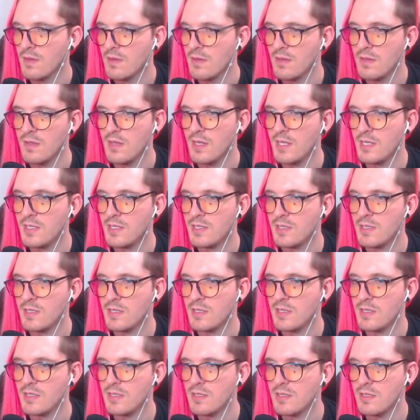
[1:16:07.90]

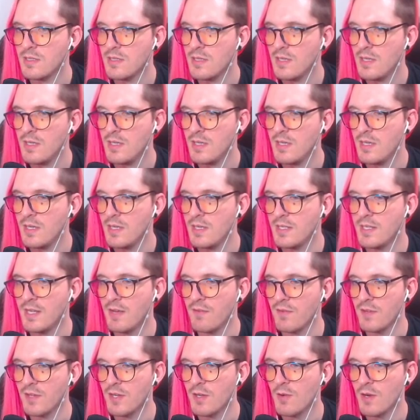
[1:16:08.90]
Nice.
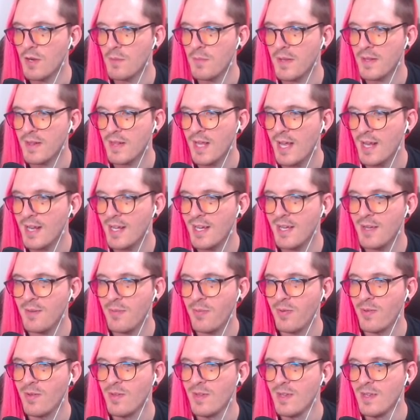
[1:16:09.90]
Definitely don't want to pick that up.
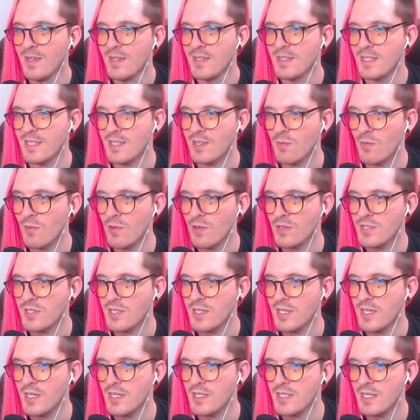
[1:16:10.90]
It's like the worst
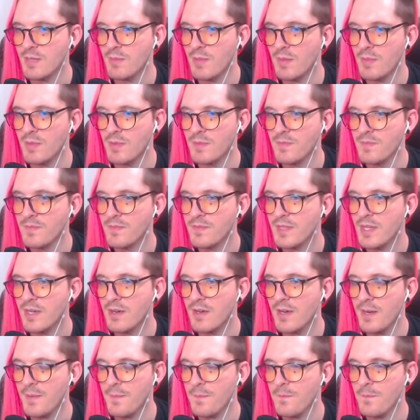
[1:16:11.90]
sub-weapon. All right.